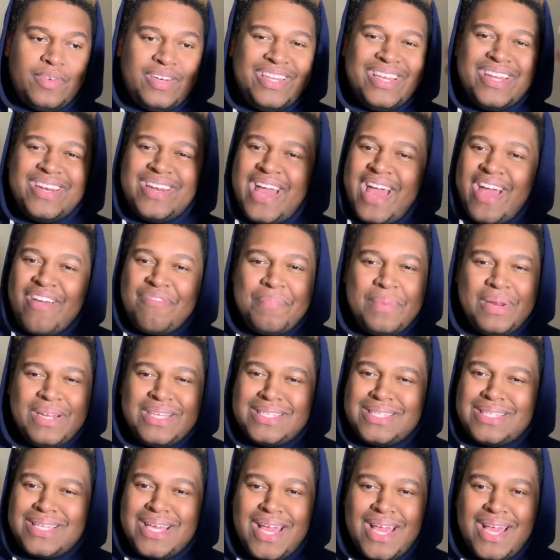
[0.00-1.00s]
Didn't have many
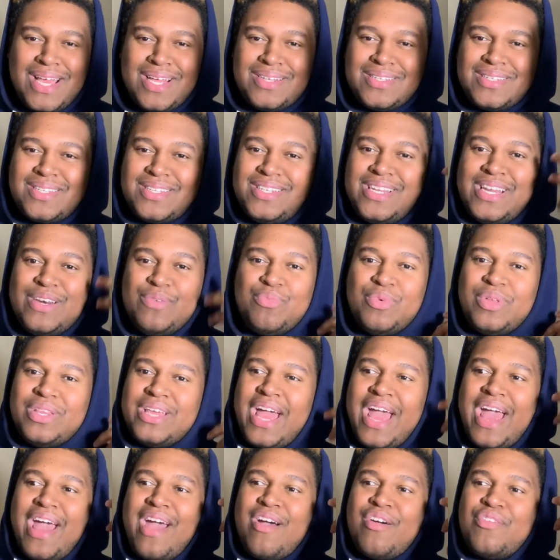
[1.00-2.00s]
scenes. Didn't
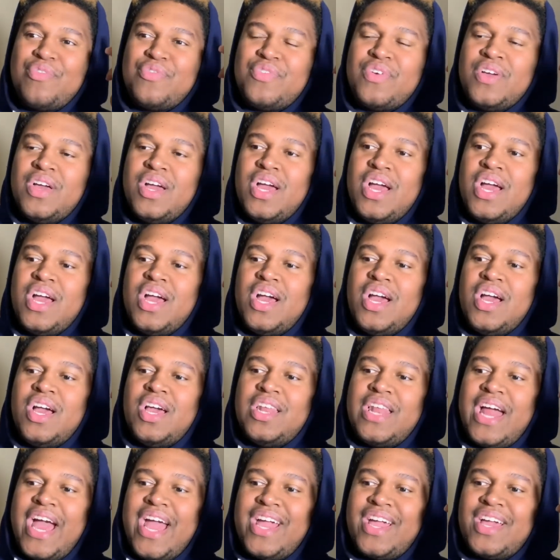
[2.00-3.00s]
really have,
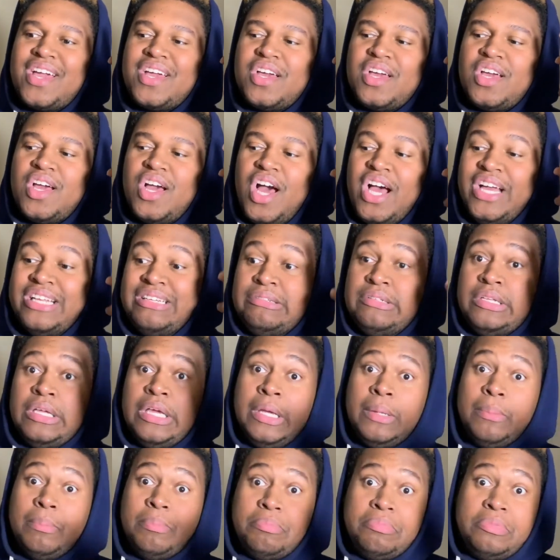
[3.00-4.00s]
like, a
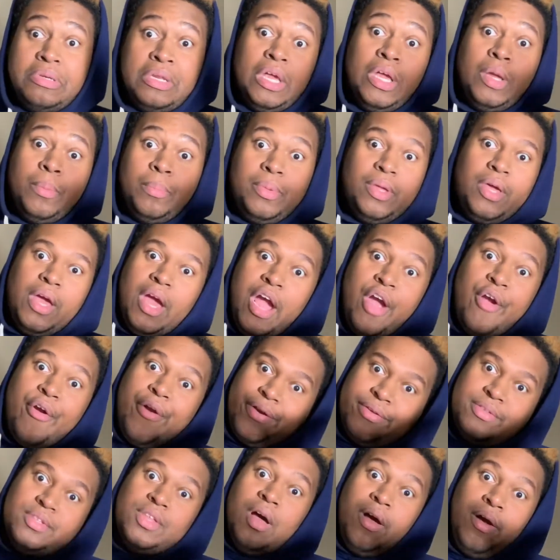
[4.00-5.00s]
deep, deep
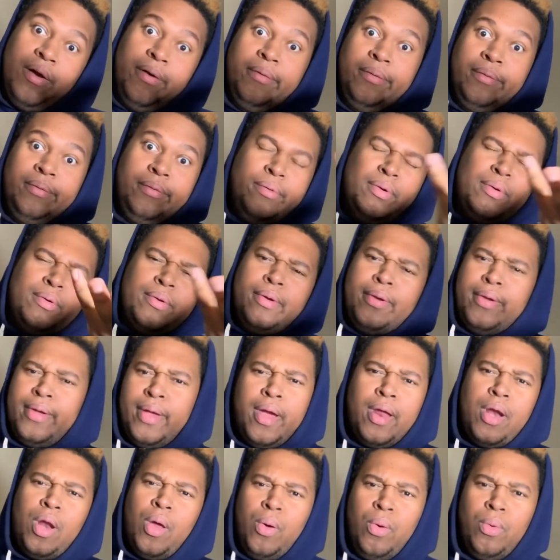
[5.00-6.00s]
character. You
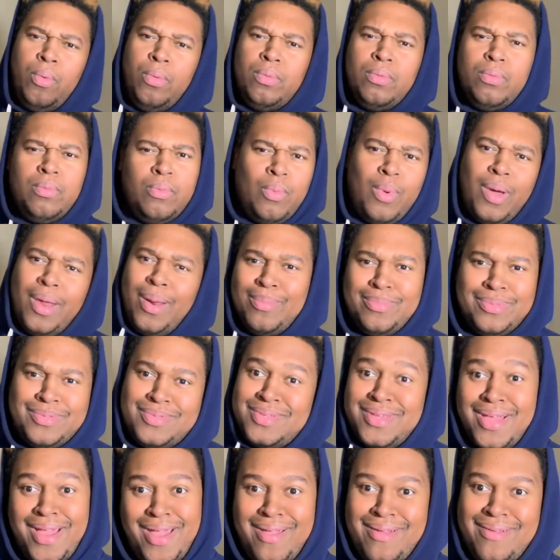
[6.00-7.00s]
know what I'm
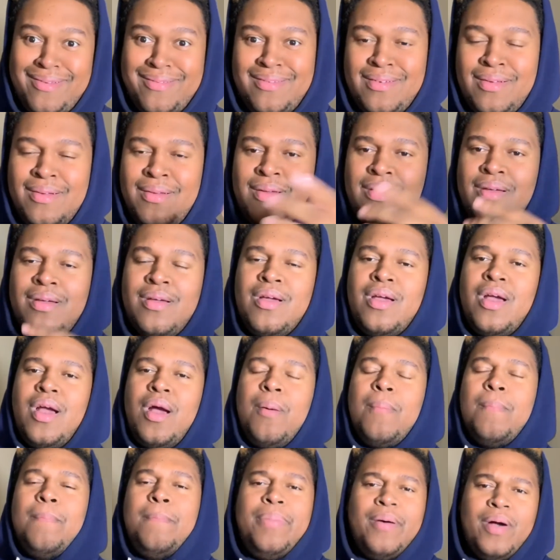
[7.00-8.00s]
saying?
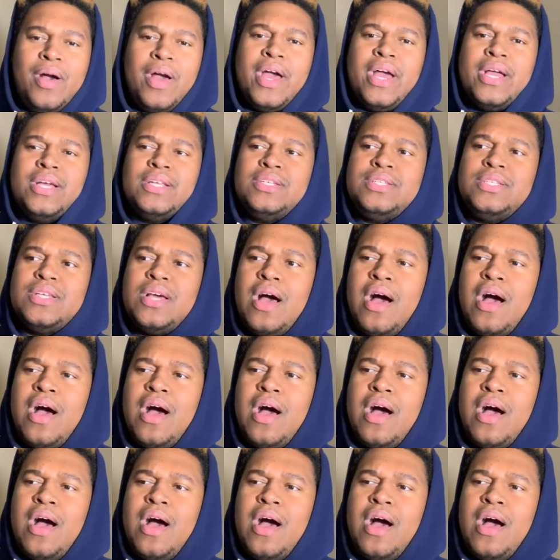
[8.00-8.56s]
But